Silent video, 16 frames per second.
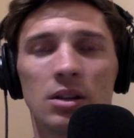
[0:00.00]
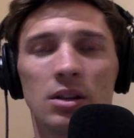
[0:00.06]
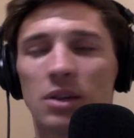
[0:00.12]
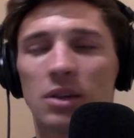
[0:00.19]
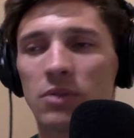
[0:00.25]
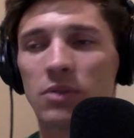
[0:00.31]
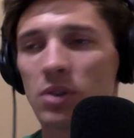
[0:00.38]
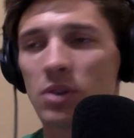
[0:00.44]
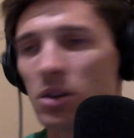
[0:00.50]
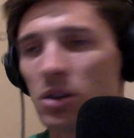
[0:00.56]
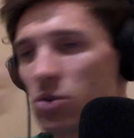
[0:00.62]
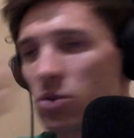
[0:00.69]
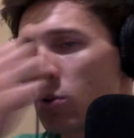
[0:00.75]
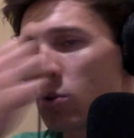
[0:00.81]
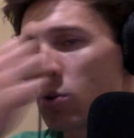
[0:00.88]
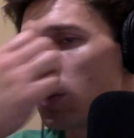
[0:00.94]
could
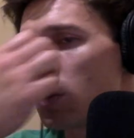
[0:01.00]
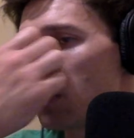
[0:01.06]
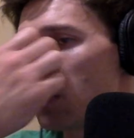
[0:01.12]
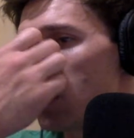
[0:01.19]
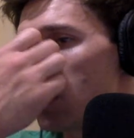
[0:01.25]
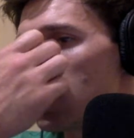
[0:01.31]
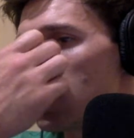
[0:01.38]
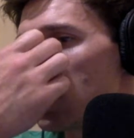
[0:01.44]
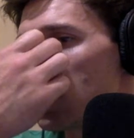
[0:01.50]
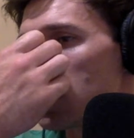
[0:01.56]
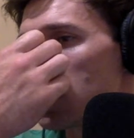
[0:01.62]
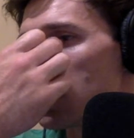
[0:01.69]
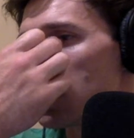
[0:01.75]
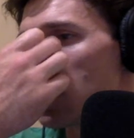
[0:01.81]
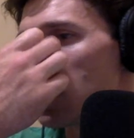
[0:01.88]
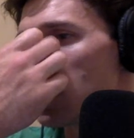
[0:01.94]
control your emotions,
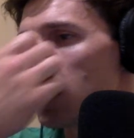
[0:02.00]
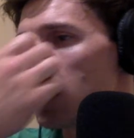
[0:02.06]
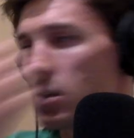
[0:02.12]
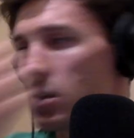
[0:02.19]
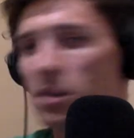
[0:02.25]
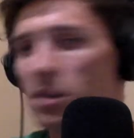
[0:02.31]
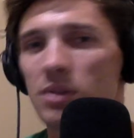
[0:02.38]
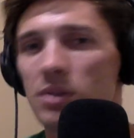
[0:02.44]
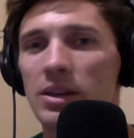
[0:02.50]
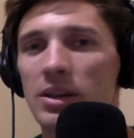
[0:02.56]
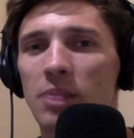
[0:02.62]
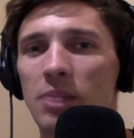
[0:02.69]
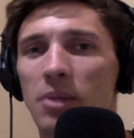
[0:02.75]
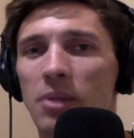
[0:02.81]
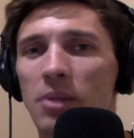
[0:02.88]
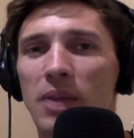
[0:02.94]
you'd get up
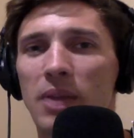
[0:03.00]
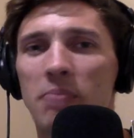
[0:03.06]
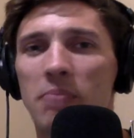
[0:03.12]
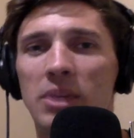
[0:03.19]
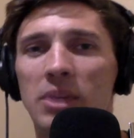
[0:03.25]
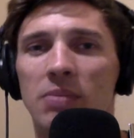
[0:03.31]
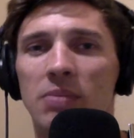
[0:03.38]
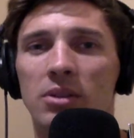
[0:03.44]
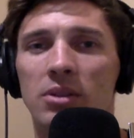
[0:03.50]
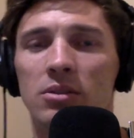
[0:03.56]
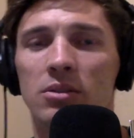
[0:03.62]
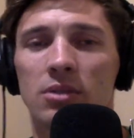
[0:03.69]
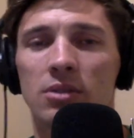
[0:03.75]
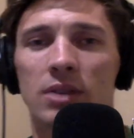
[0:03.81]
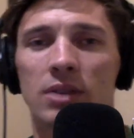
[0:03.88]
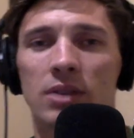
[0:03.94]
on that beam and you'd throw
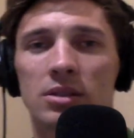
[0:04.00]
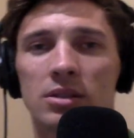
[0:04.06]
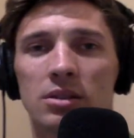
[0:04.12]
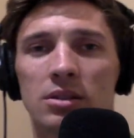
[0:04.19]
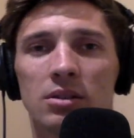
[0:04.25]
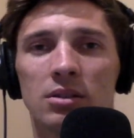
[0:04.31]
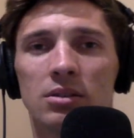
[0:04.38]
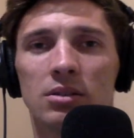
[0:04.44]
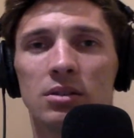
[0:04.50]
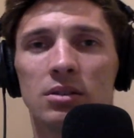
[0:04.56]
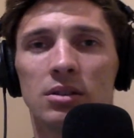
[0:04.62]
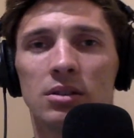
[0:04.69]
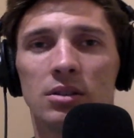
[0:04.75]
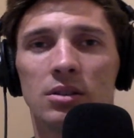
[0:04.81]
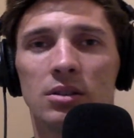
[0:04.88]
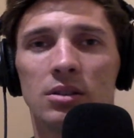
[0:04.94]
that skill.
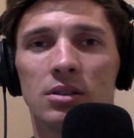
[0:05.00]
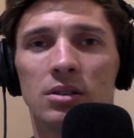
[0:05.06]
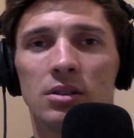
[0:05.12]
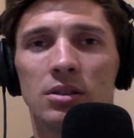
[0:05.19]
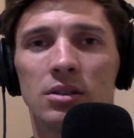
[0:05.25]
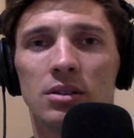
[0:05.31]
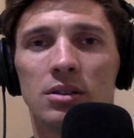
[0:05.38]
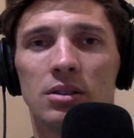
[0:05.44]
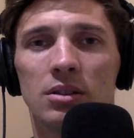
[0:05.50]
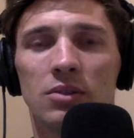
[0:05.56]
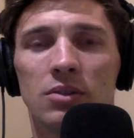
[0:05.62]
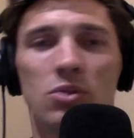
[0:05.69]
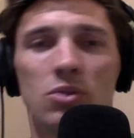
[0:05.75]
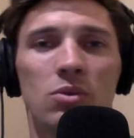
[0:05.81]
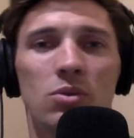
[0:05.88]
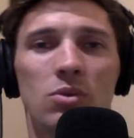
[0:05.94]
If you
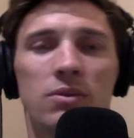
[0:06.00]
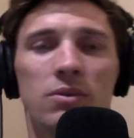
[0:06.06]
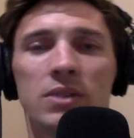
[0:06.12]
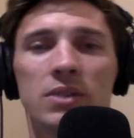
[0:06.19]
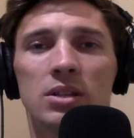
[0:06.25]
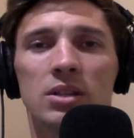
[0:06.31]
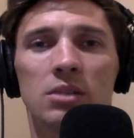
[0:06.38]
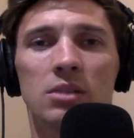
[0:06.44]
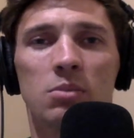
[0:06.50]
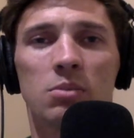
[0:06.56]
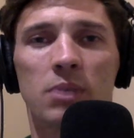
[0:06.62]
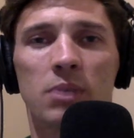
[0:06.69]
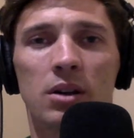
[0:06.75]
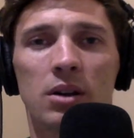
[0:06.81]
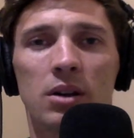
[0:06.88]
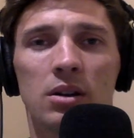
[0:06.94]
were physically
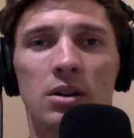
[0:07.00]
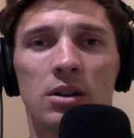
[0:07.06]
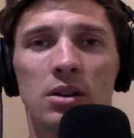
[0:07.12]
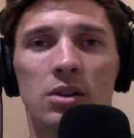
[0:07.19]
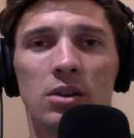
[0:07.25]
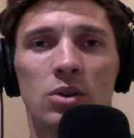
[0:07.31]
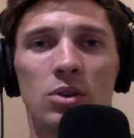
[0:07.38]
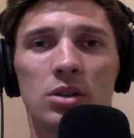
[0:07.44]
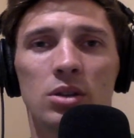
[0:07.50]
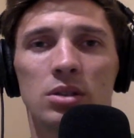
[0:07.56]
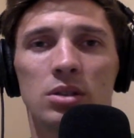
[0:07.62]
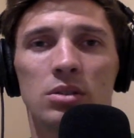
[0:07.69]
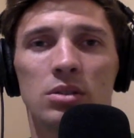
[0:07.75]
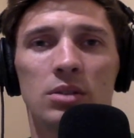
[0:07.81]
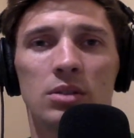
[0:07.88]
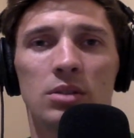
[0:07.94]
prepared, you could just do
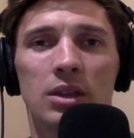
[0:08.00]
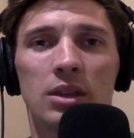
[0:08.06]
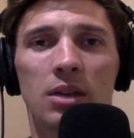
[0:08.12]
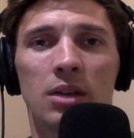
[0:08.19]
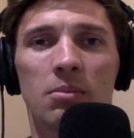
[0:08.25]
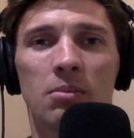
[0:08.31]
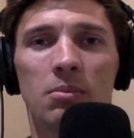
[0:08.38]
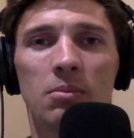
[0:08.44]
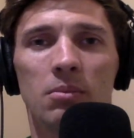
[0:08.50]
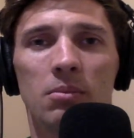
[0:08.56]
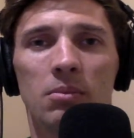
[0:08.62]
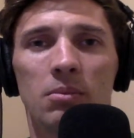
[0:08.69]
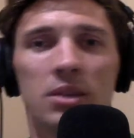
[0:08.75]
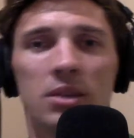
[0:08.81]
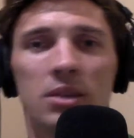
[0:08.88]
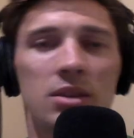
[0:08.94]
the kip,
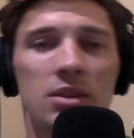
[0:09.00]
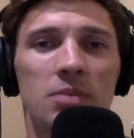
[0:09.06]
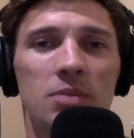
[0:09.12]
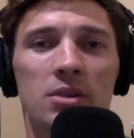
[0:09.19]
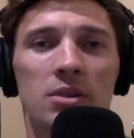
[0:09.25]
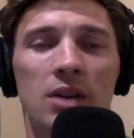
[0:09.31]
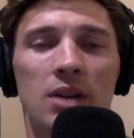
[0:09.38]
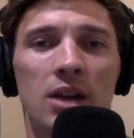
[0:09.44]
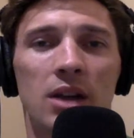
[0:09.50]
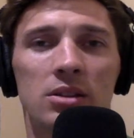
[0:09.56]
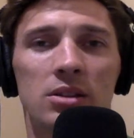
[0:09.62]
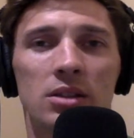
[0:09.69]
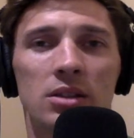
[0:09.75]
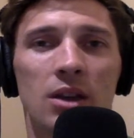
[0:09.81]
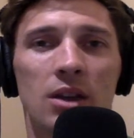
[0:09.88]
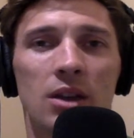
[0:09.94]
because kips aren't actually
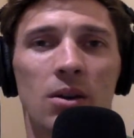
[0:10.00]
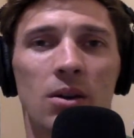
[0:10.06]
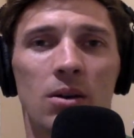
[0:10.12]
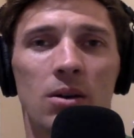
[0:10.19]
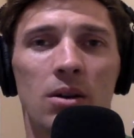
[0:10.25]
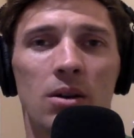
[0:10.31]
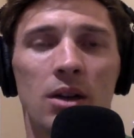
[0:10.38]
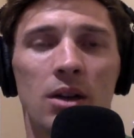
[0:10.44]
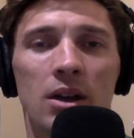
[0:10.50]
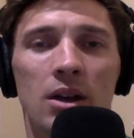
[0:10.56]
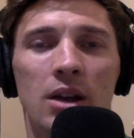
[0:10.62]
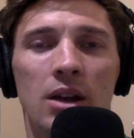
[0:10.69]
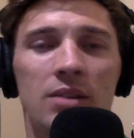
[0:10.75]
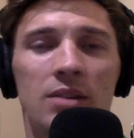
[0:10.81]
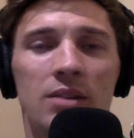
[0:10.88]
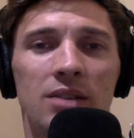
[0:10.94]
that hard, and it's
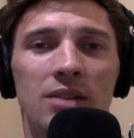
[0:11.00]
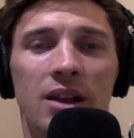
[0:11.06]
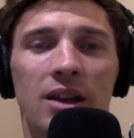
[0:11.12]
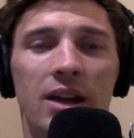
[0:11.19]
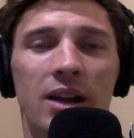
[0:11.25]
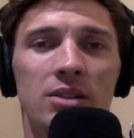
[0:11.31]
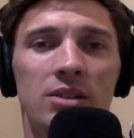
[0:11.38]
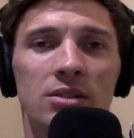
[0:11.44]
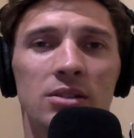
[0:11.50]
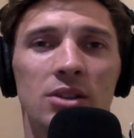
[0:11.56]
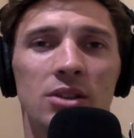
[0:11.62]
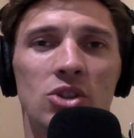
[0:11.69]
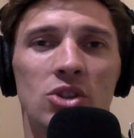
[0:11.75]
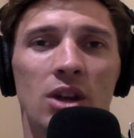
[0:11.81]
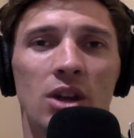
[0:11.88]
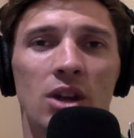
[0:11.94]
not actually a
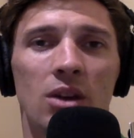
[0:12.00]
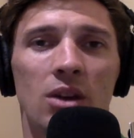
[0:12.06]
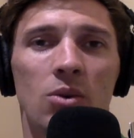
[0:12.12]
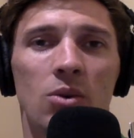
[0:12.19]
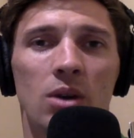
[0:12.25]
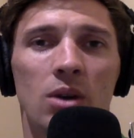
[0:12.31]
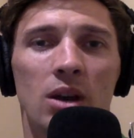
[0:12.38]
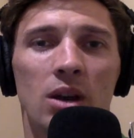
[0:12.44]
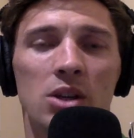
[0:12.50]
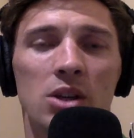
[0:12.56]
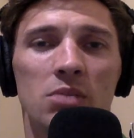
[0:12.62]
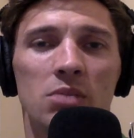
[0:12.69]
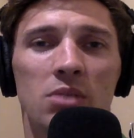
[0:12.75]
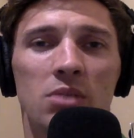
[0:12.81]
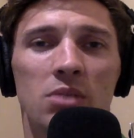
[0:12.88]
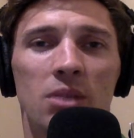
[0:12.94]
giant coordination
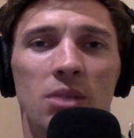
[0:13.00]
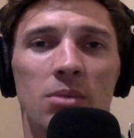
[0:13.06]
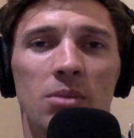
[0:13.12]
problem.